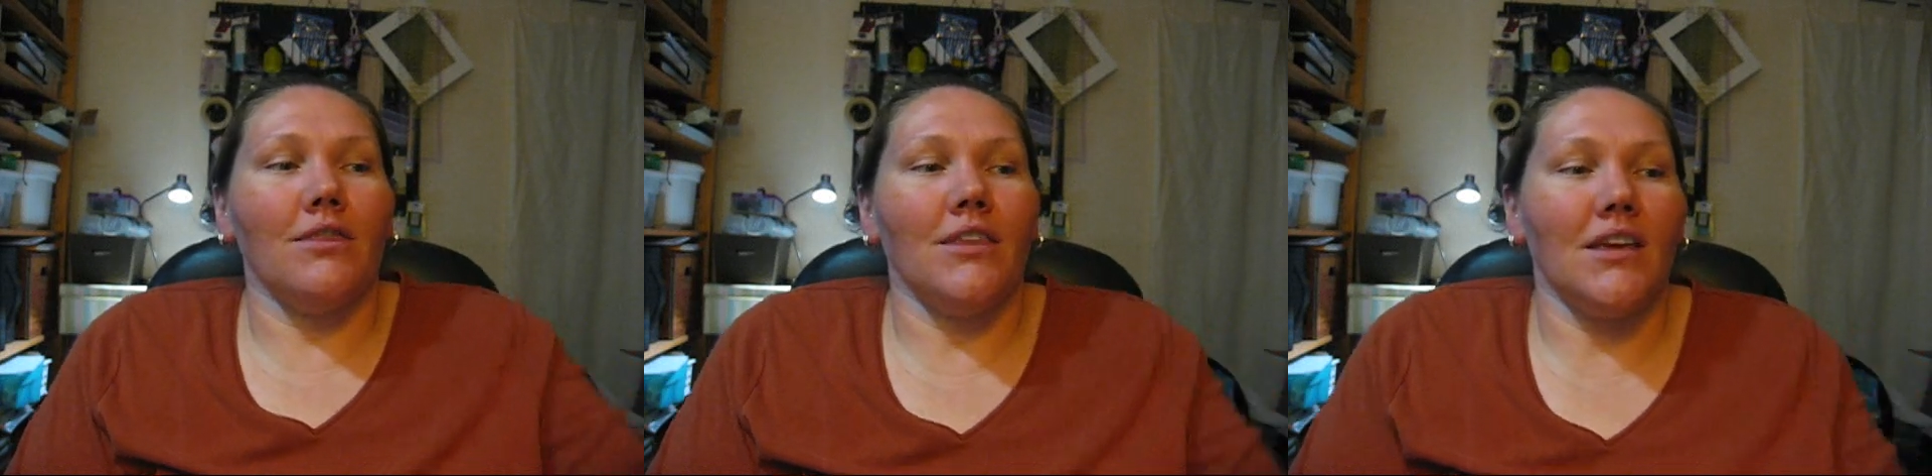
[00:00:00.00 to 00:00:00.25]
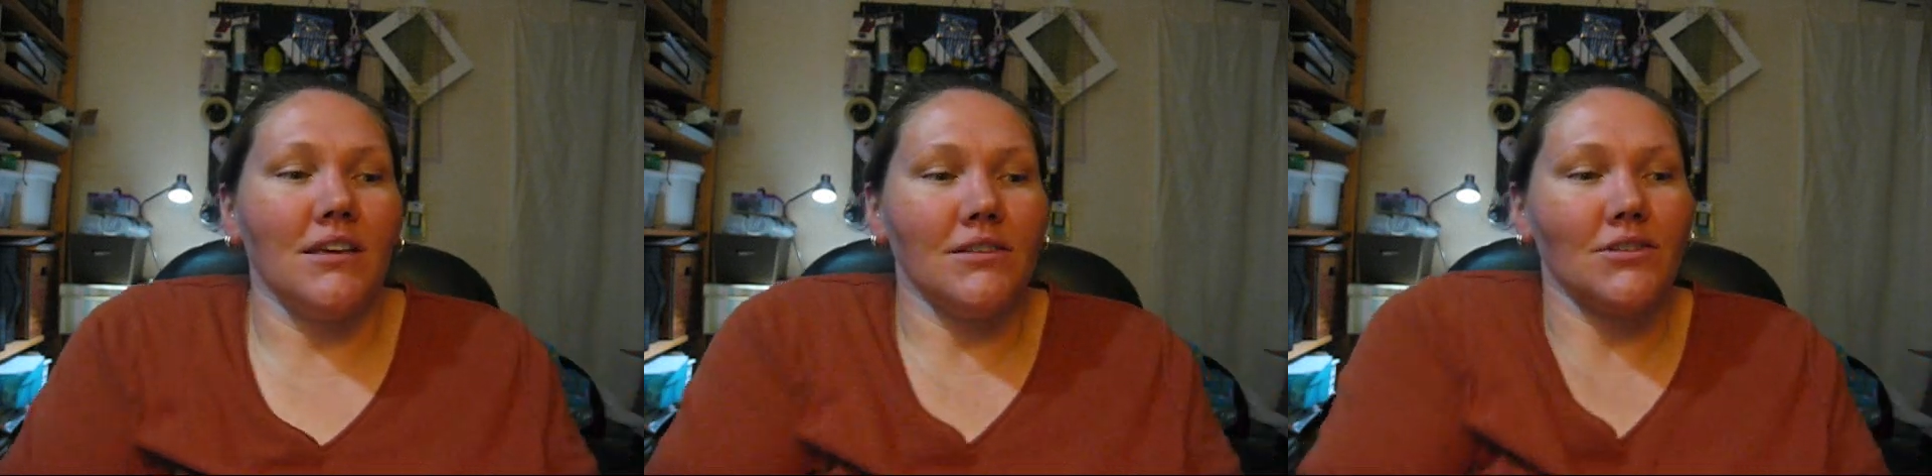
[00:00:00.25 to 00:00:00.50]

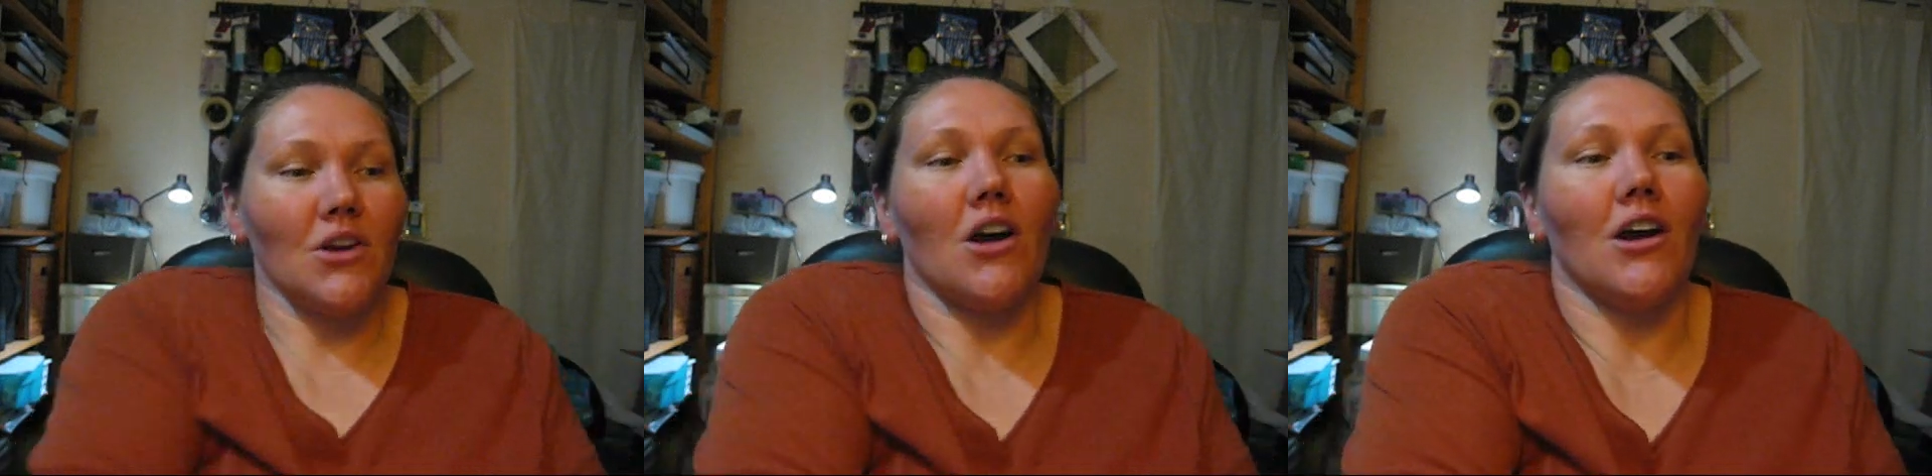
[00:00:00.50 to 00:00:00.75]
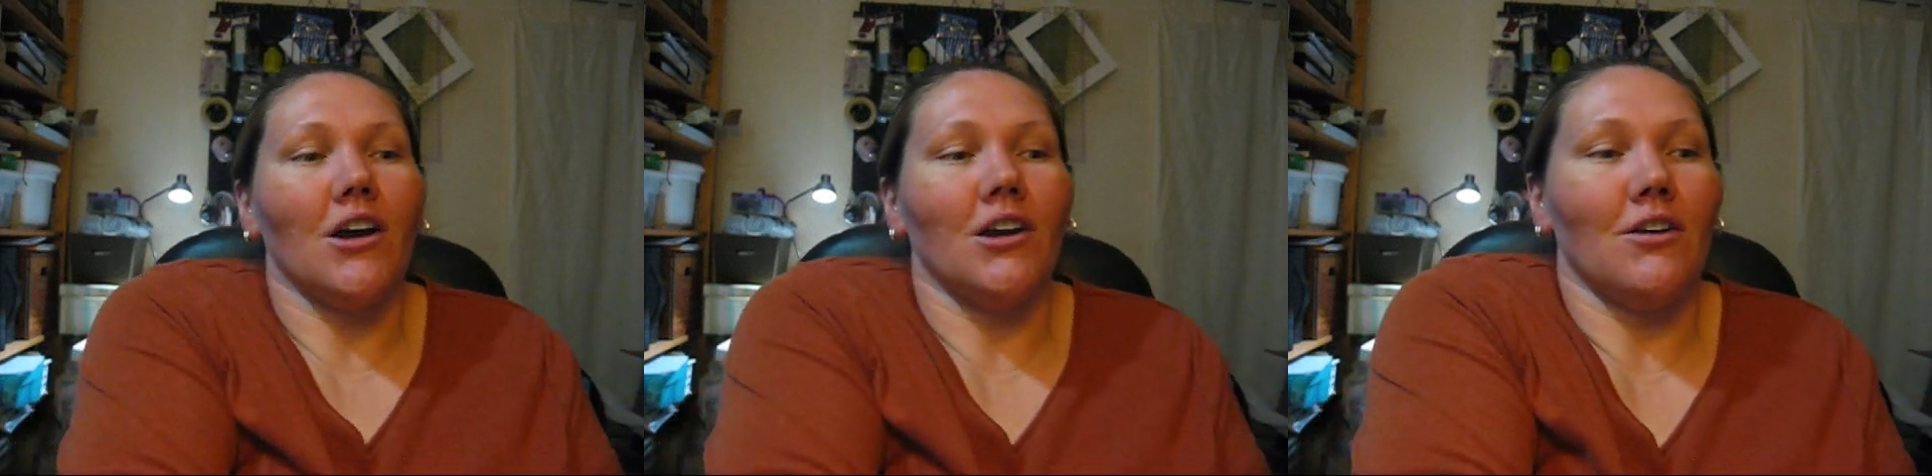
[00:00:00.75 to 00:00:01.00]
these
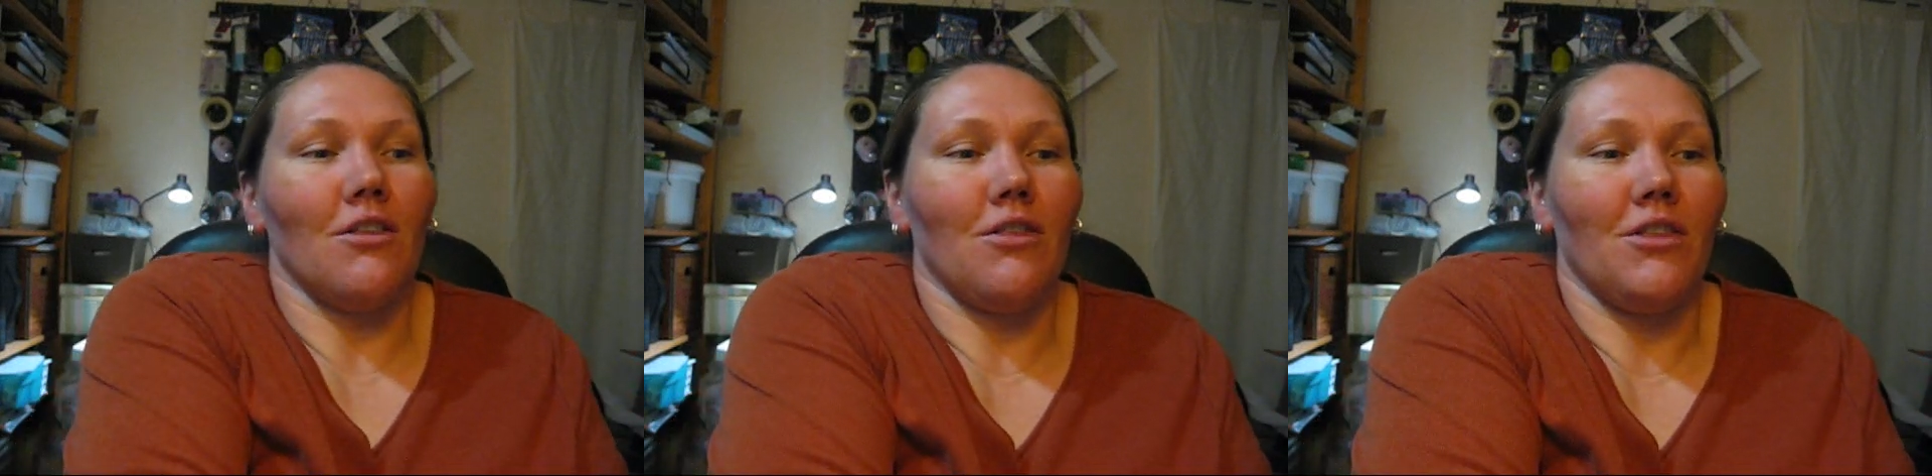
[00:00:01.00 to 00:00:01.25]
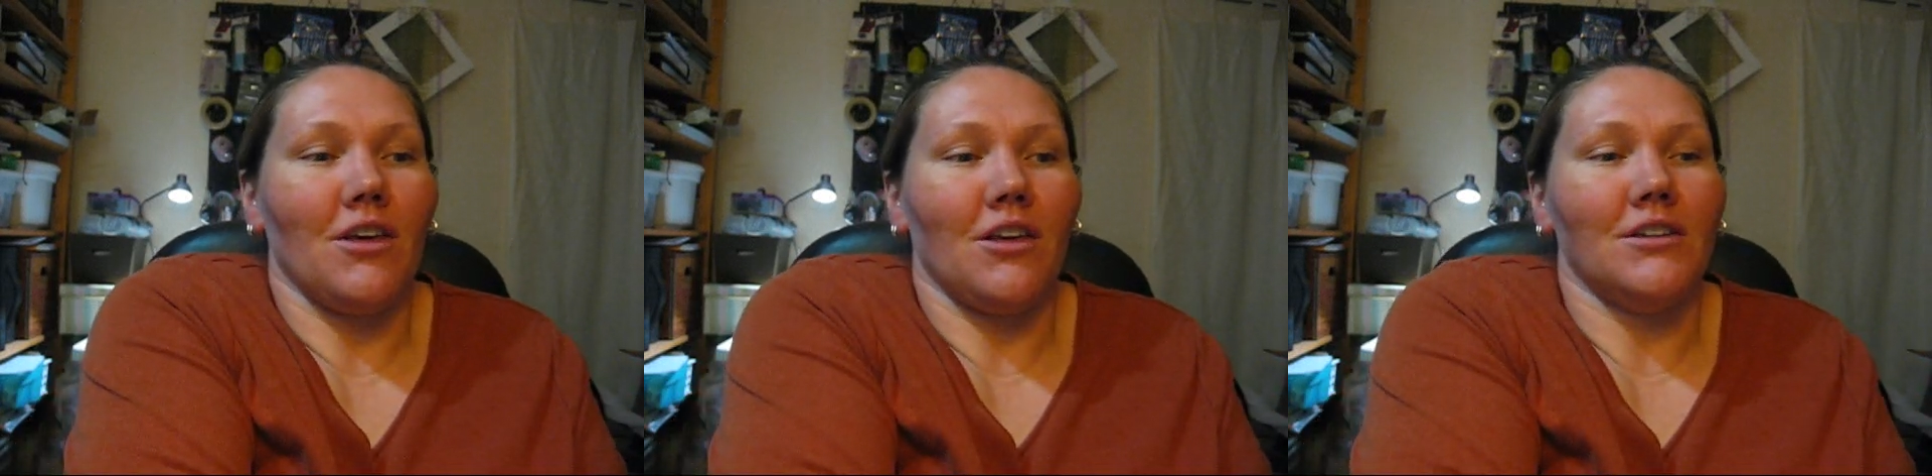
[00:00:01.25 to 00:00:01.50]
are
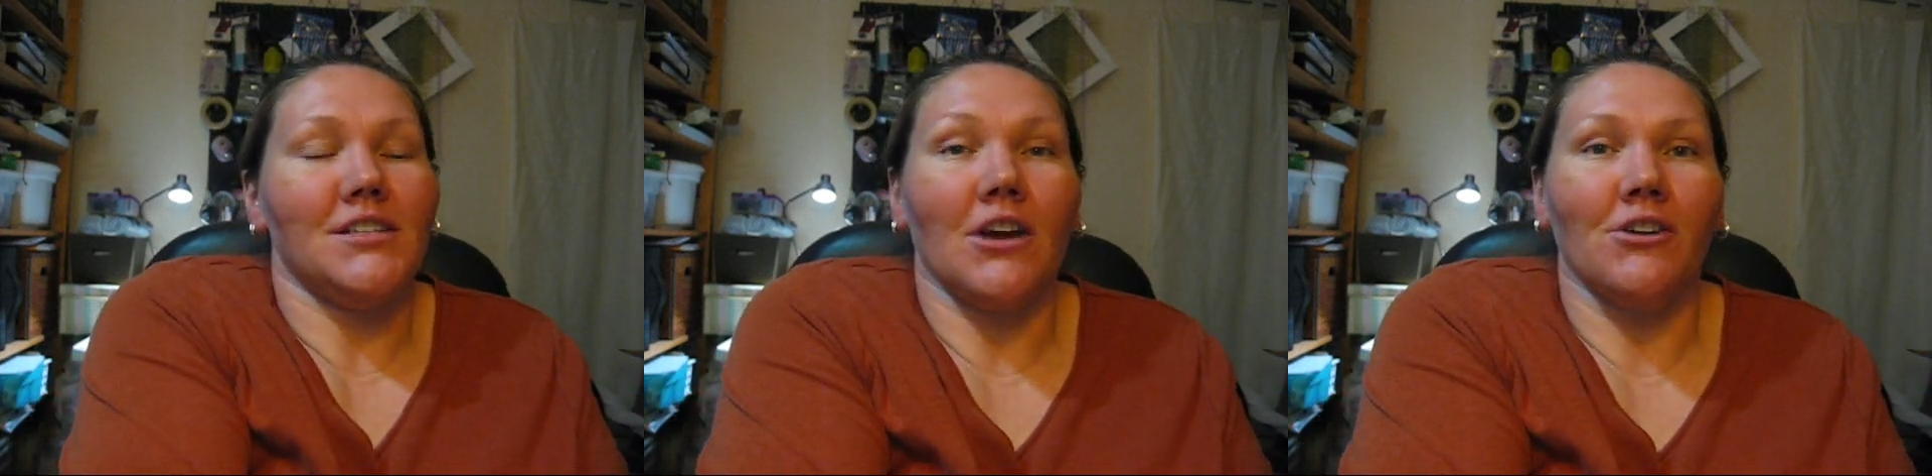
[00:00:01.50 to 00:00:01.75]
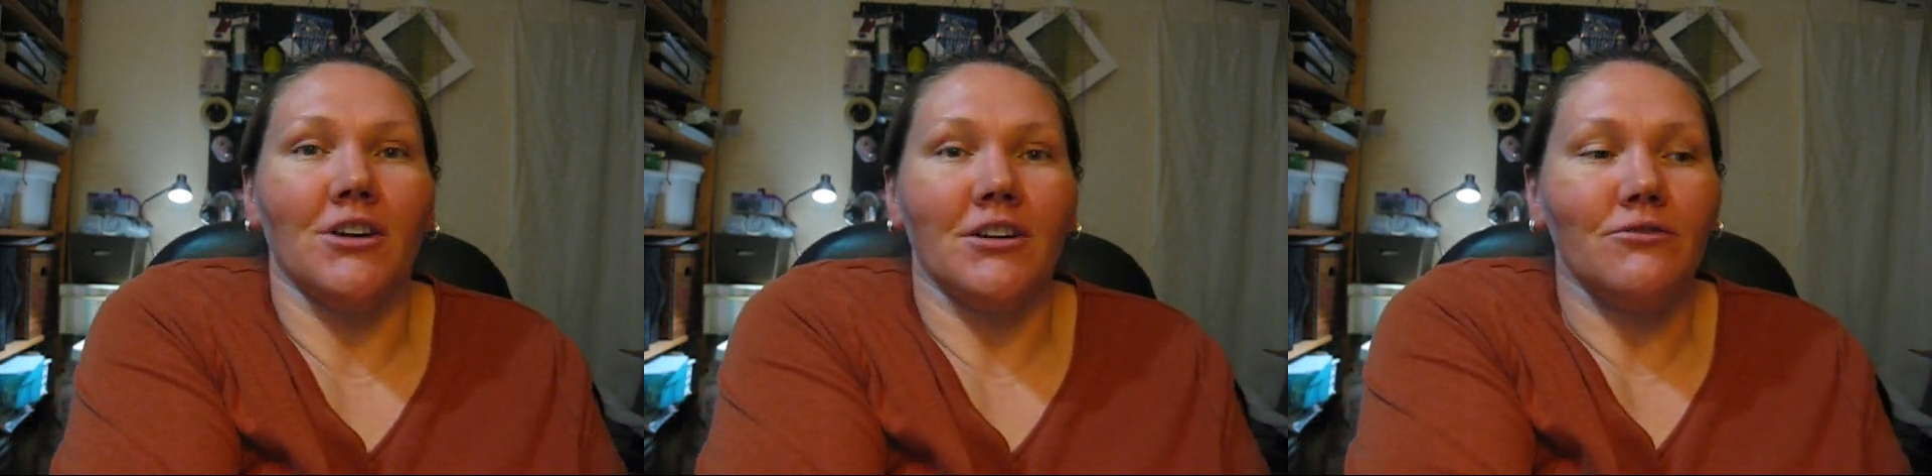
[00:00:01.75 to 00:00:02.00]
the
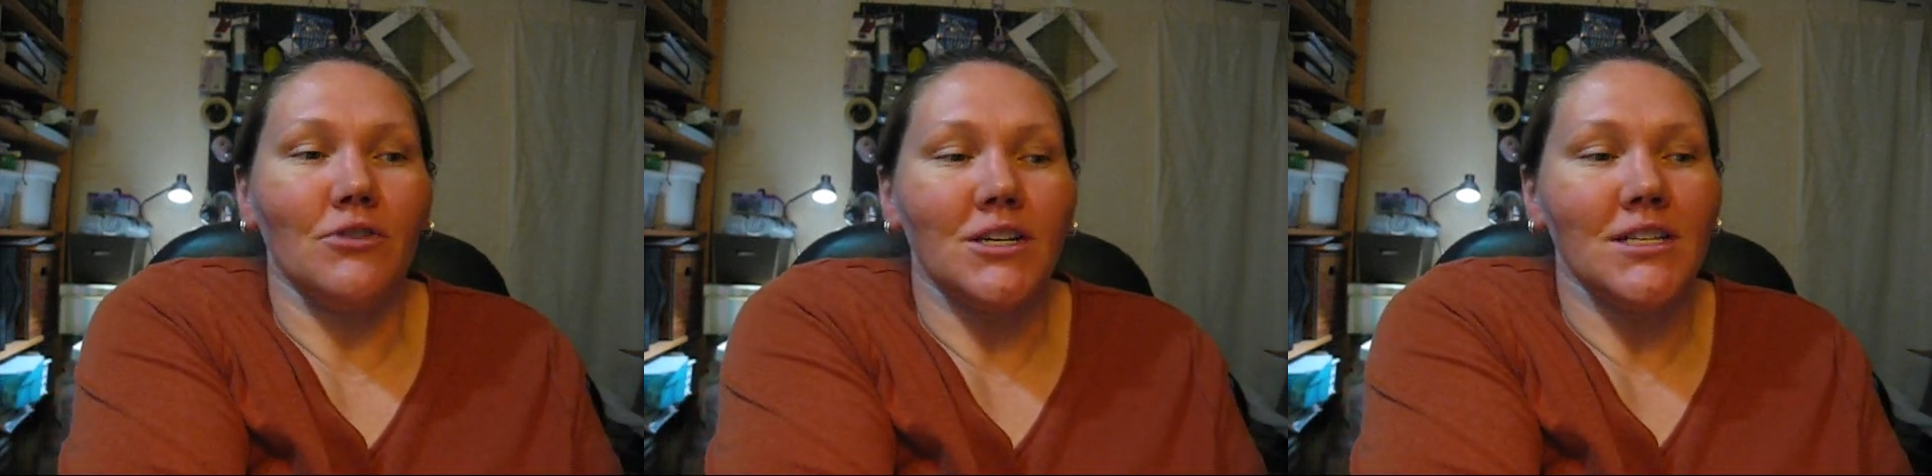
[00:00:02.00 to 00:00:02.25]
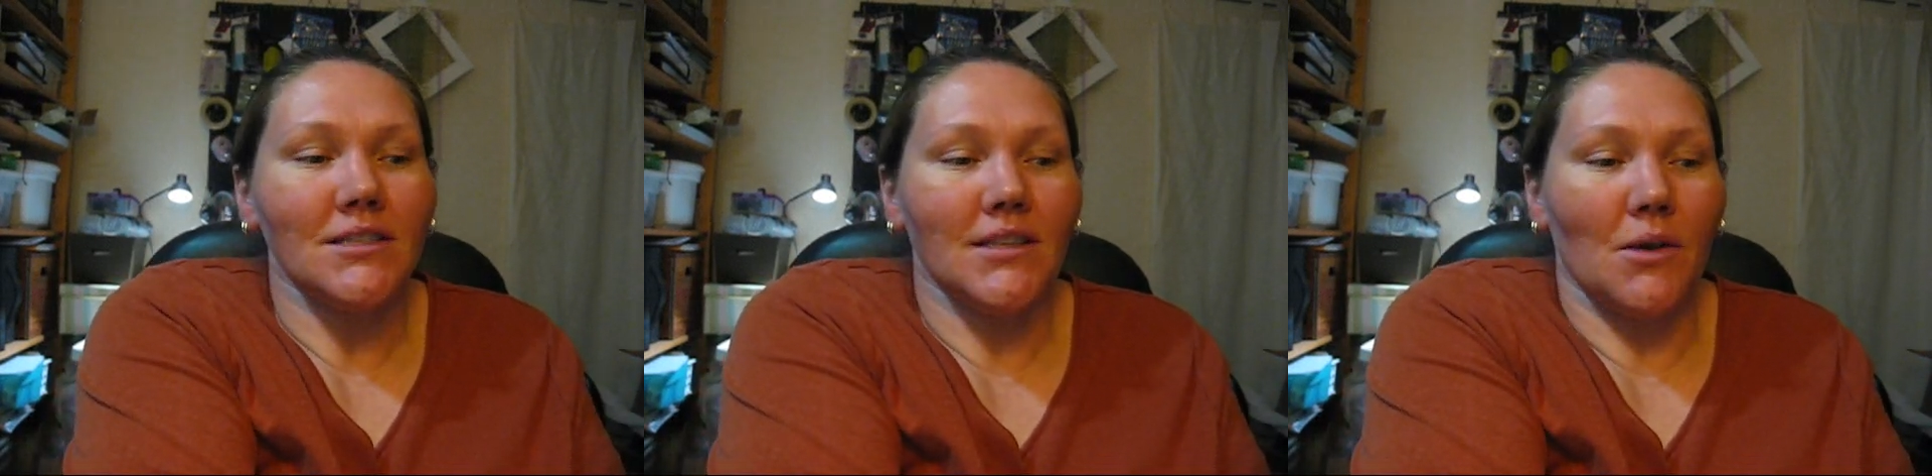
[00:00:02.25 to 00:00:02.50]
decorative ones.